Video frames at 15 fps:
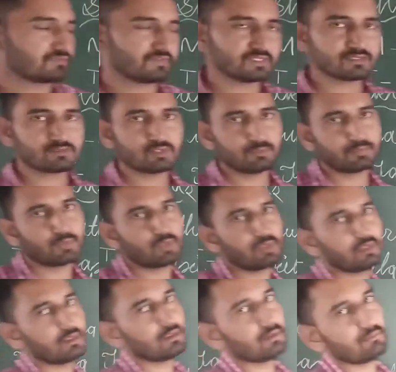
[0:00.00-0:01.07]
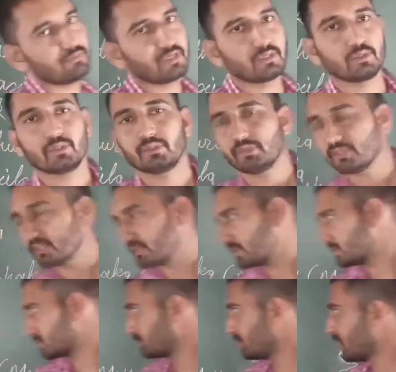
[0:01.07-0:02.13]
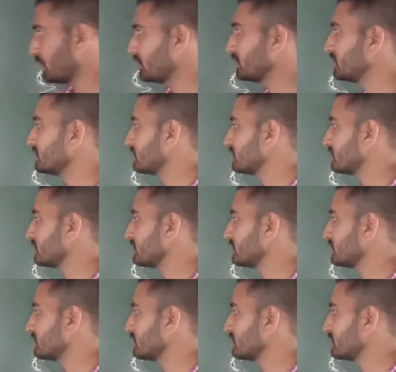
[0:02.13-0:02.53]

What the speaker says: so first of all we are going to discuss about